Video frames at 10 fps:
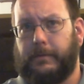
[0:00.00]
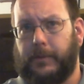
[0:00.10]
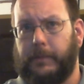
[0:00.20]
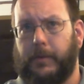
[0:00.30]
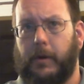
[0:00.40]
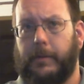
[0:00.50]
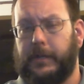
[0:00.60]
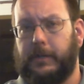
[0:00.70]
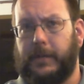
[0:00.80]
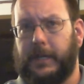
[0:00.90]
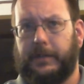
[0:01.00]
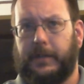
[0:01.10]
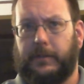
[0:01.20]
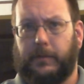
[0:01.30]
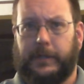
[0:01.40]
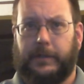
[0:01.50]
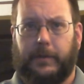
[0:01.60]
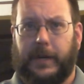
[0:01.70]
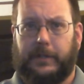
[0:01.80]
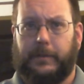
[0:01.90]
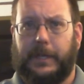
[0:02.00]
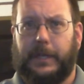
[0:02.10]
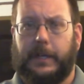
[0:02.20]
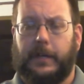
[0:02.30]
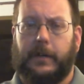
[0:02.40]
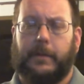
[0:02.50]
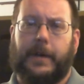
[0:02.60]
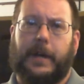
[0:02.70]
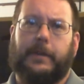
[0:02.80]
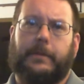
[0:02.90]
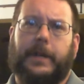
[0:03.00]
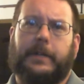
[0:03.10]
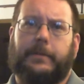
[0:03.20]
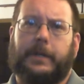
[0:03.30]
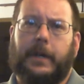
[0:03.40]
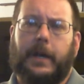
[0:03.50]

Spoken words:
pre-prohibition, because this was a recipe they dug up out of their basement.